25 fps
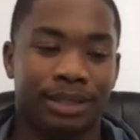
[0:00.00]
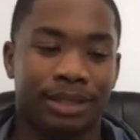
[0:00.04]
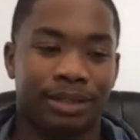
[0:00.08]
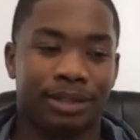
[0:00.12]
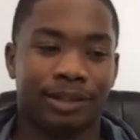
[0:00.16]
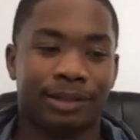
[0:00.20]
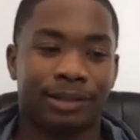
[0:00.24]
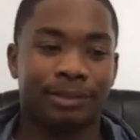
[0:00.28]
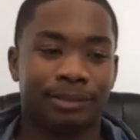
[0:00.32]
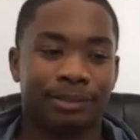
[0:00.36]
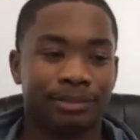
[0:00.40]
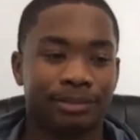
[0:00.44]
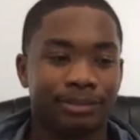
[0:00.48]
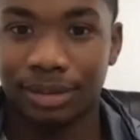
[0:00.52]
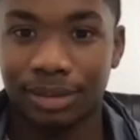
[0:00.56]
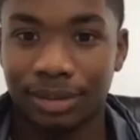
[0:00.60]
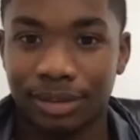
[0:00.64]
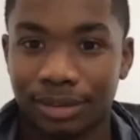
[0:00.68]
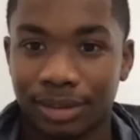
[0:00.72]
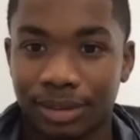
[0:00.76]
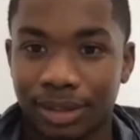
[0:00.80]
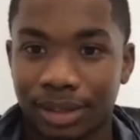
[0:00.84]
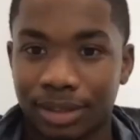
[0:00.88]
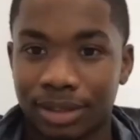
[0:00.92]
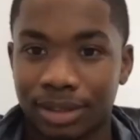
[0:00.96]
Um,
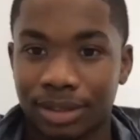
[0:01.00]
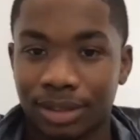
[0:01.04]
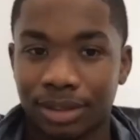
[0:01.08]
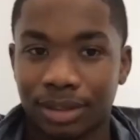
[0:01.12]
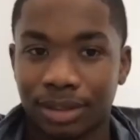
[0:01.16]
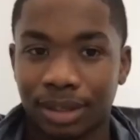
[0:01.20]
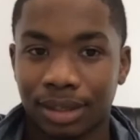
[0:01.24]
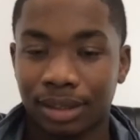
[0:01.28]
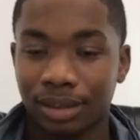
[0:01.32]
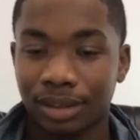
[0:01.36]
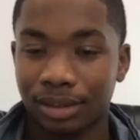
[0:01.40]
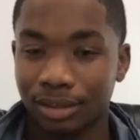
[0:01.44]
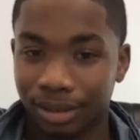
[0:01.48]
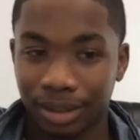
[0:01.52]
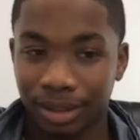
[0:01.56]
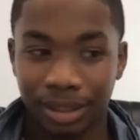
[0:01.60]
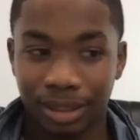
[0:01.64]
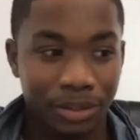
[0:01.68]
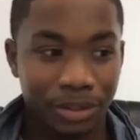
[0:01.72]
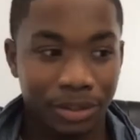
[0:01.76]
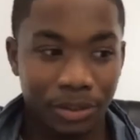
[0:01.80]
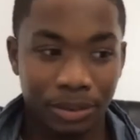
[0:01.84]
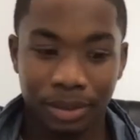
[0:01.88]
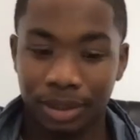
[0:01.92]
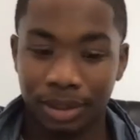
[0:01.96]
That's it. Thank,
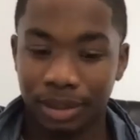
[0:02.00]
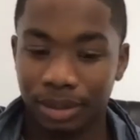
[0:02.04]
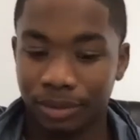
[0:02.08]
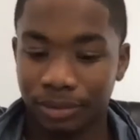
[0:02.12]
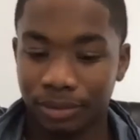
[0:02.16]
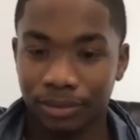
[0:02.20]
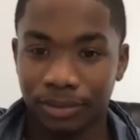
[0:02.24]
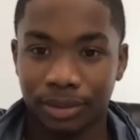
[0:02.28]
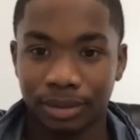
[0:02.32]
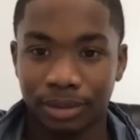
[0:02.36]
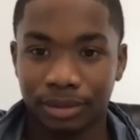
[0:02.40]
thank you again for